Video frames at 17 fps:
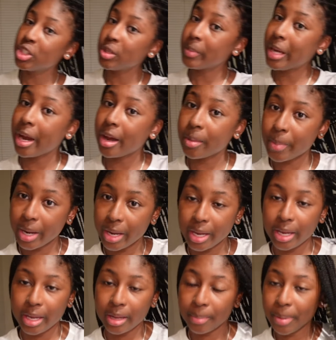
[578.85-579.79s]
should be out of my
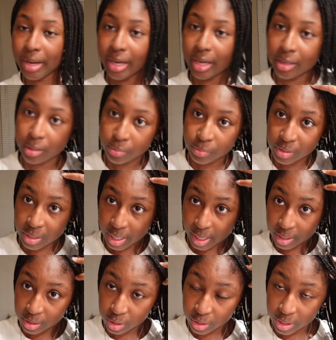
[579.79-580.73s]
head by the end of
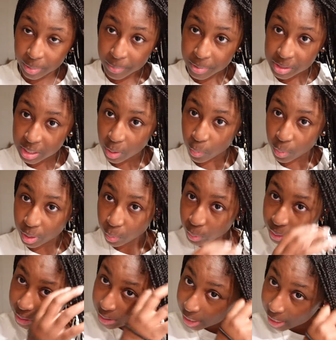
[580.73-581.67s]
tonight. So that means that we're
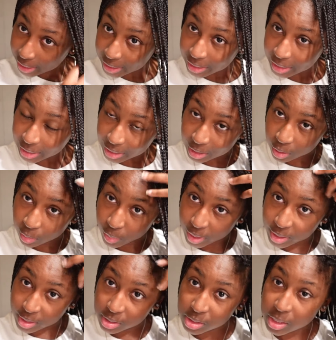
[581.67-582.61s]
really not getting any
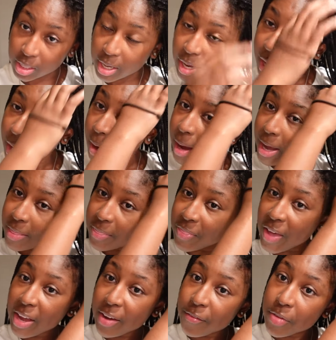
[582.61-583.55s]
rest. And
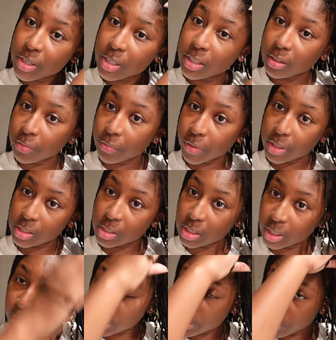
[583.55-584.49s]
thankfully the first
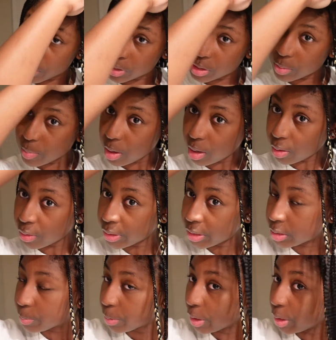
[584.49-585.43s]
lecture for tomorrow
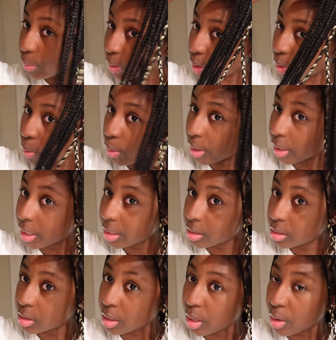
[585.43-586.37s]
is
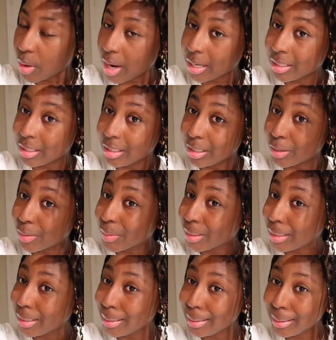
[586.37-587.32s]
pre-recorded. So I
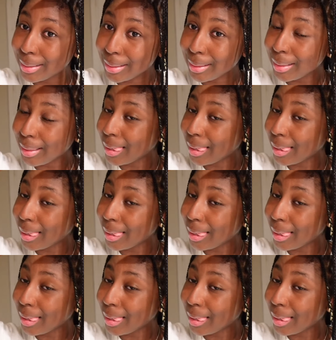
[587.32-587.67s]
literally